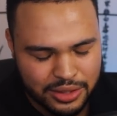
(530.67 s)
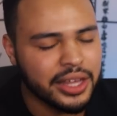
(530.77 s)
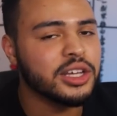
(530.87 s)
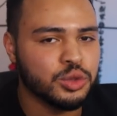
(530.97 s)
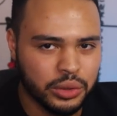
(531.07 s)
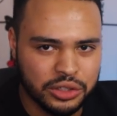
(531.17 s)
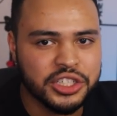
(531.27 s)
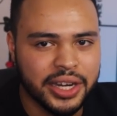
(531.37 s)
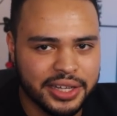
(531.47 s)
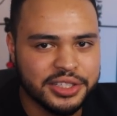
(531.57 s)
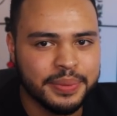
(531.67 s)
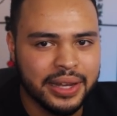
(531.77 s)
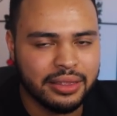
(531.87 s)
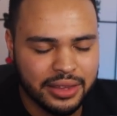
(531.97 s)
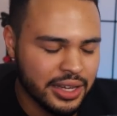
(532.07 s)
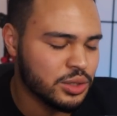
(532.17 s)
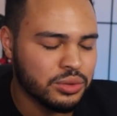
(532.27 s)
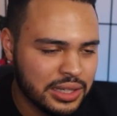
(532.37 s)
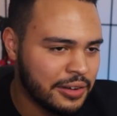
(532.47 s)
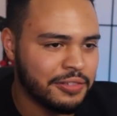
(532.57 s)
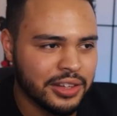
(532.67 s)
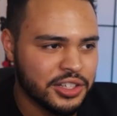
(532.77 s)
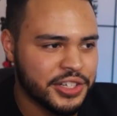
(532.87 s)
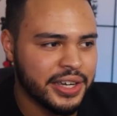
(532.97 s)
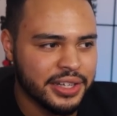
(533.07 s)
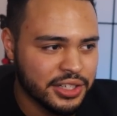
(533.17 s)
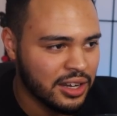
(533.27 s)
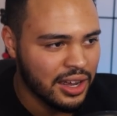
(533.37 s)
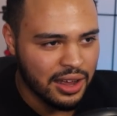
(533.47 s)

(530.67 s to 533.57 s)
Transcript: things will change, man. Things will definitely change.